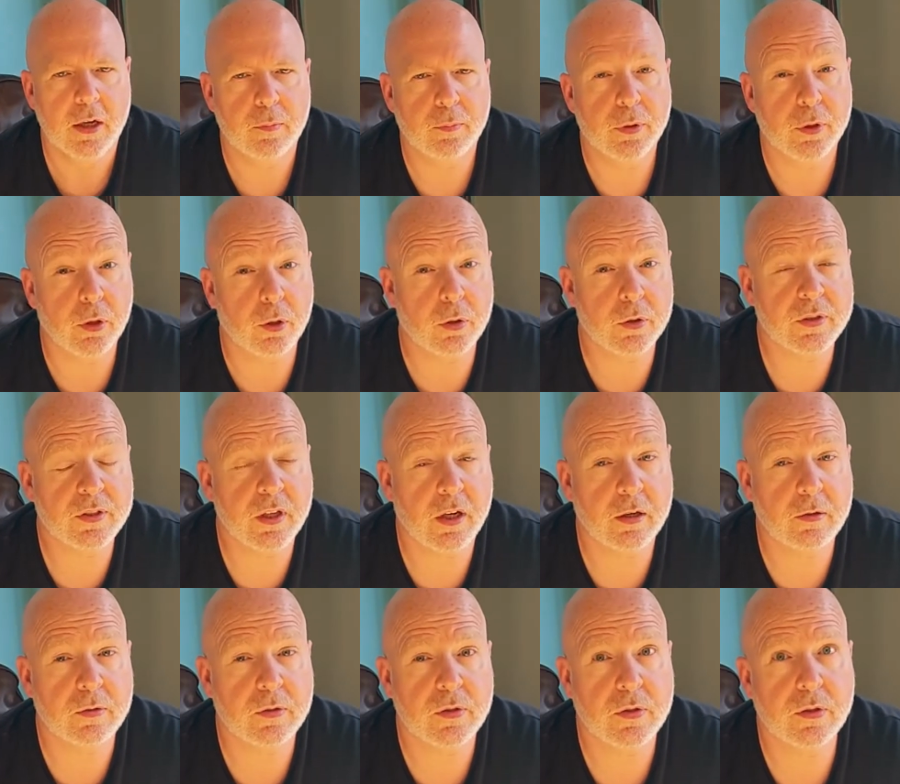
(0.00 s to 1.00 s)
but
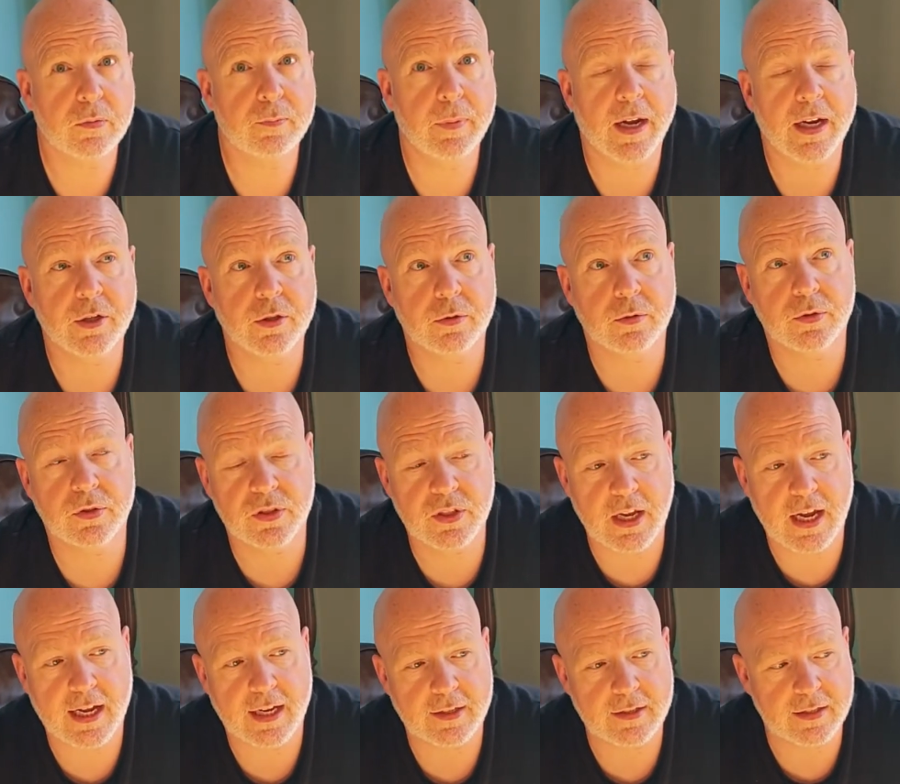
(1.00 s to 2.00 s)
also special
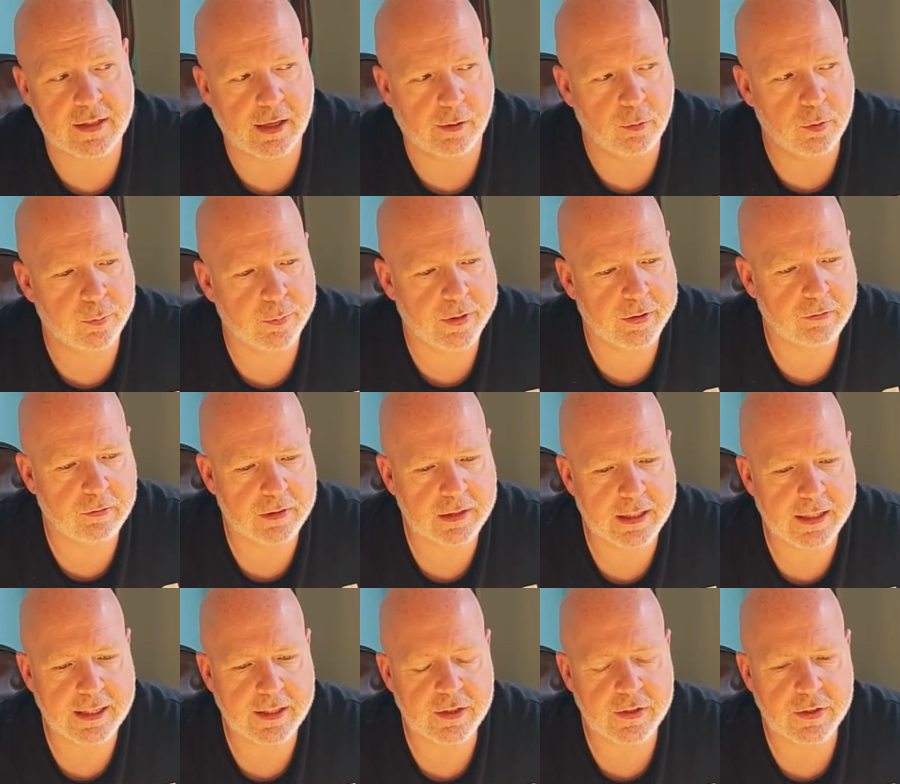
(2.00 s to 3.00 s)
sets that would be
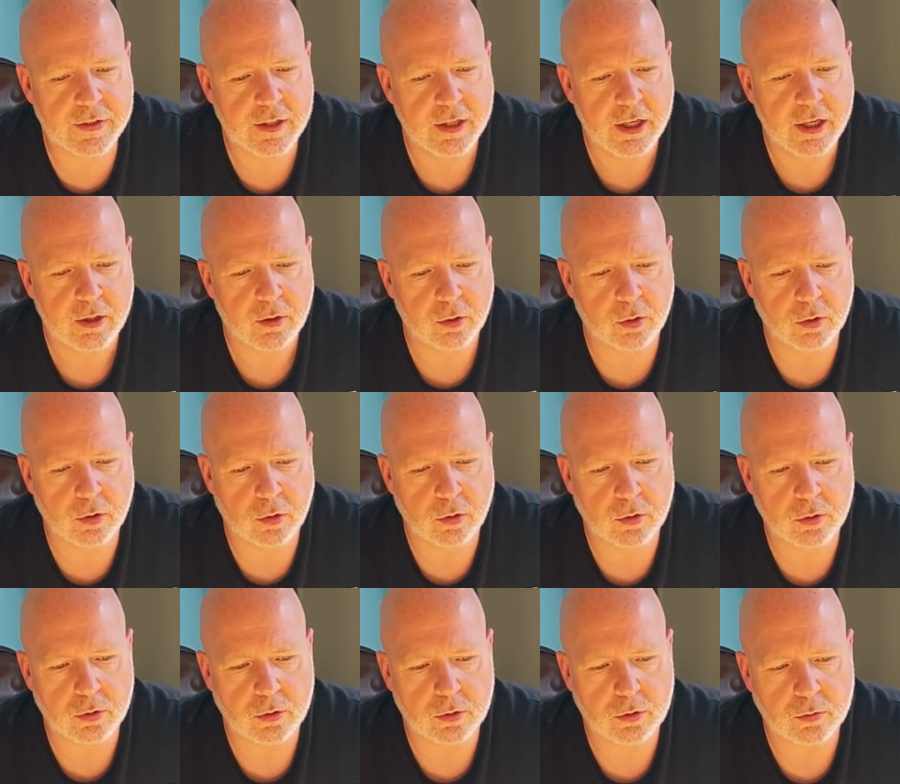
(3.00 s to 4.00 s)
released
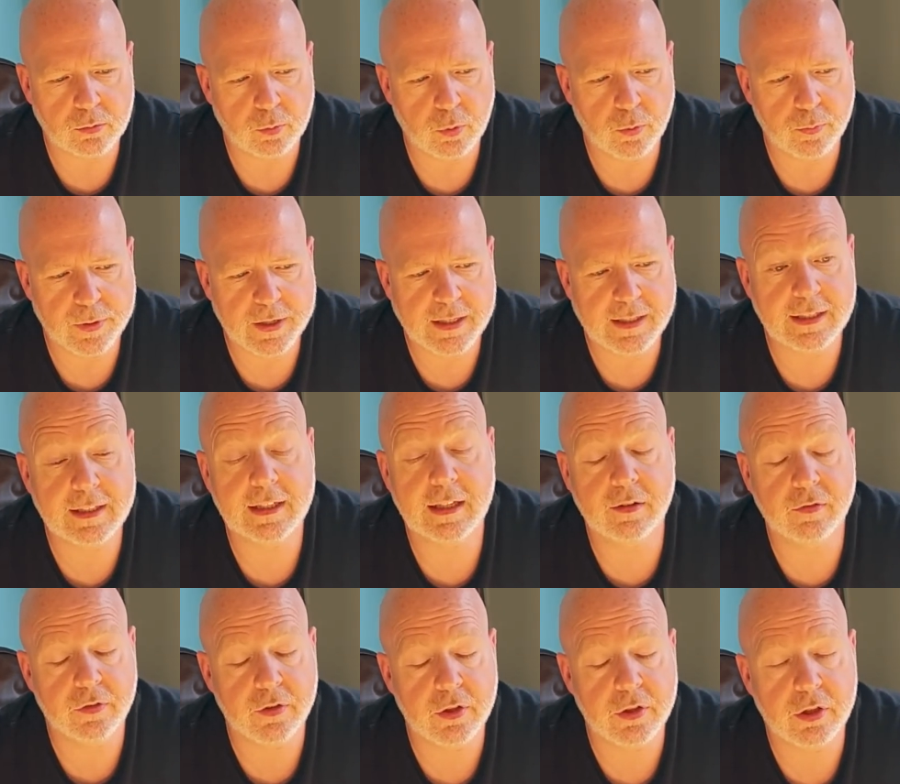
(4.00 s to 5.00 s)
or would be
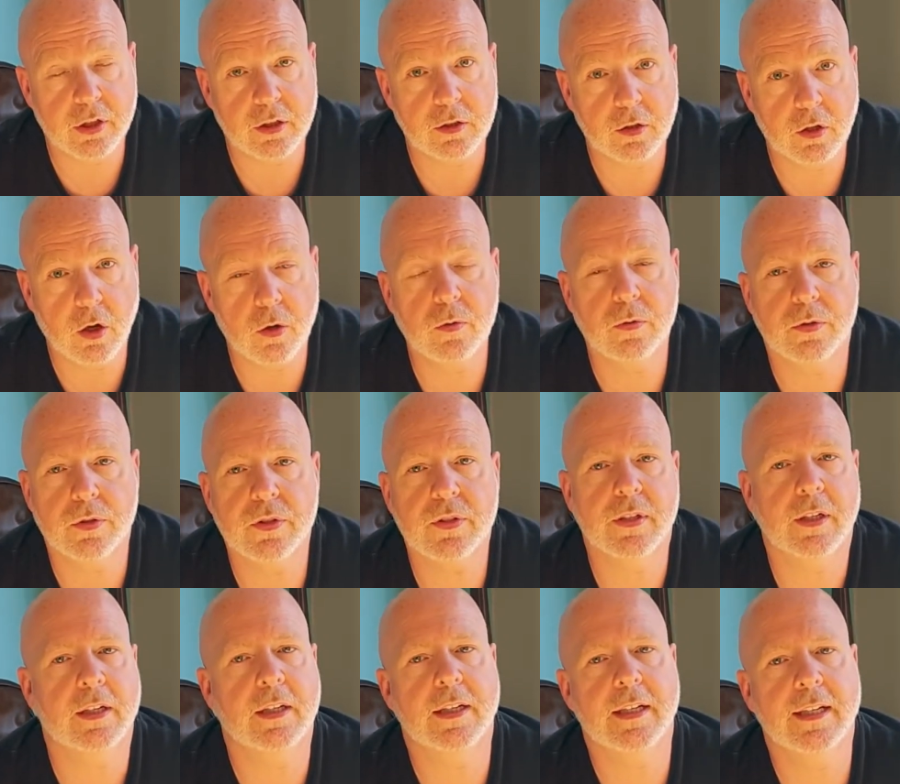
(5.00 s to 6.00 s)
delivered
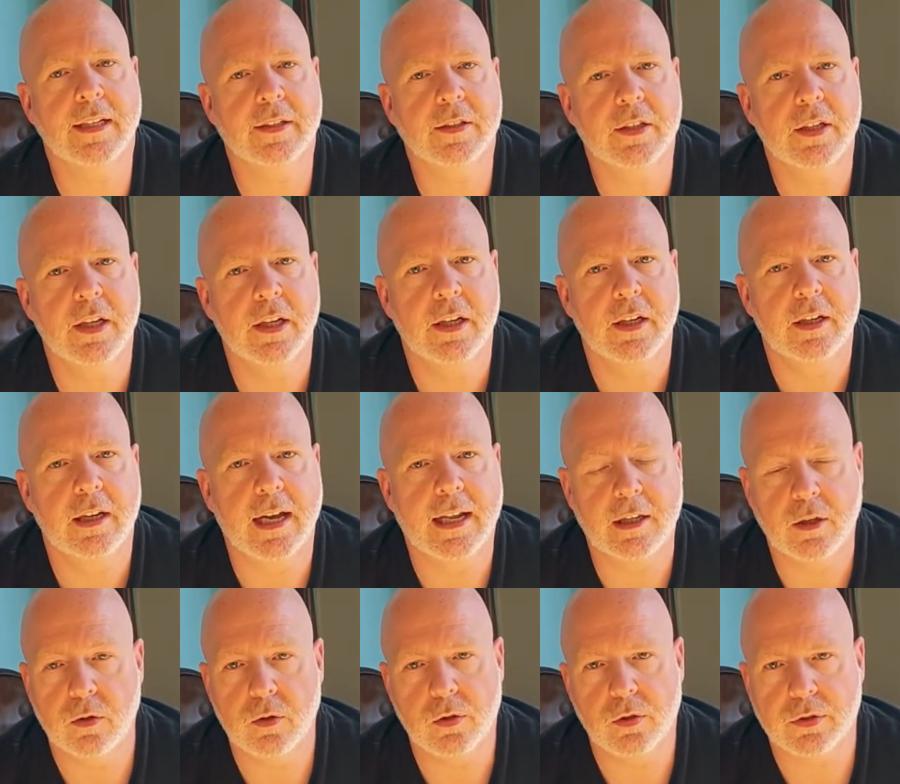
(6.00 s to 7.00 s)
alongside
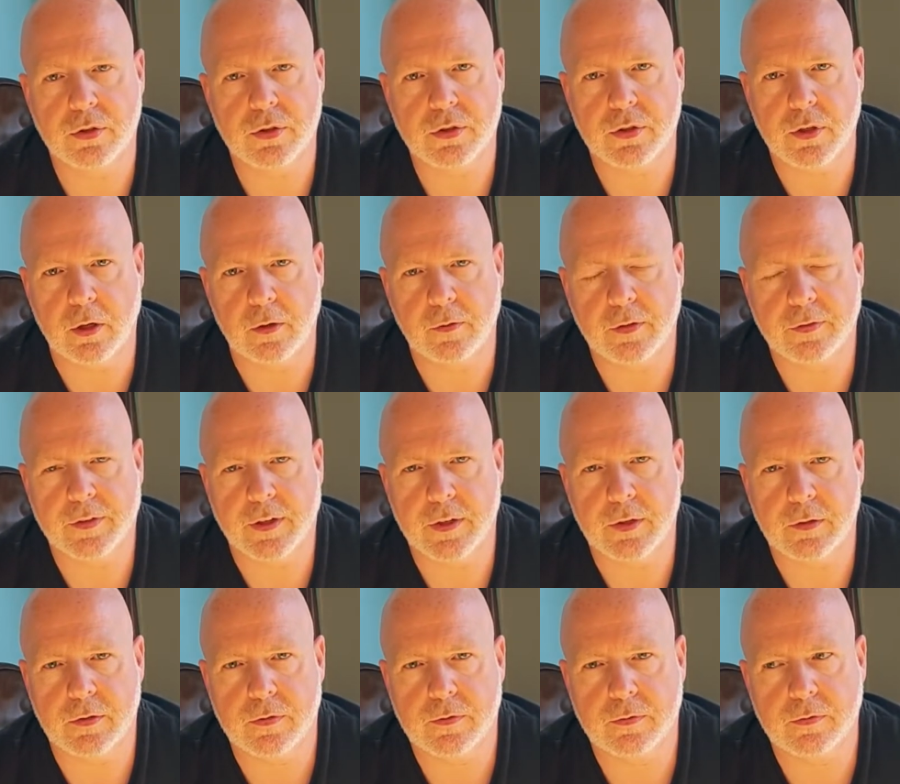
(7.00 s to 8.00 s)
any orders over the
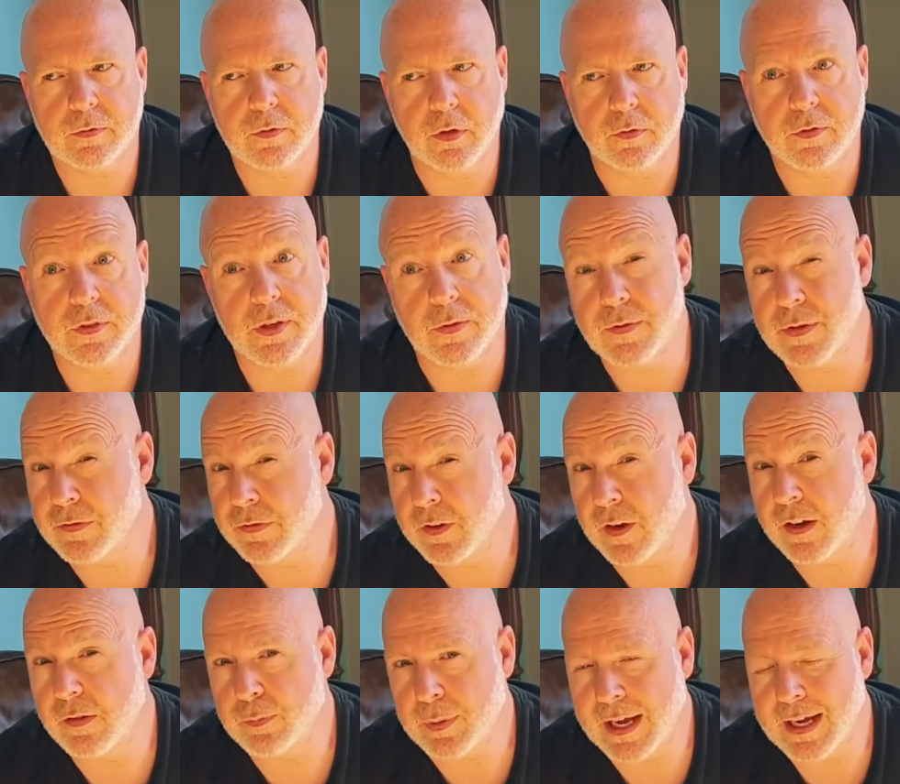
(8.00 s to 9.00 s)
value of
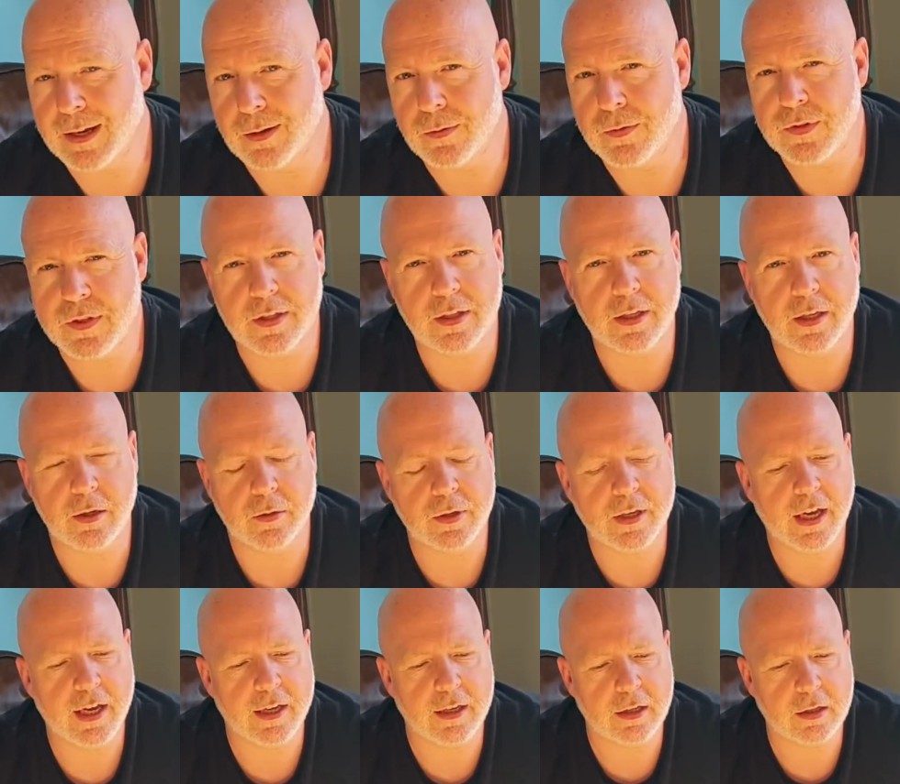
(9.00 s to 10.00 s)
£75 in the UK.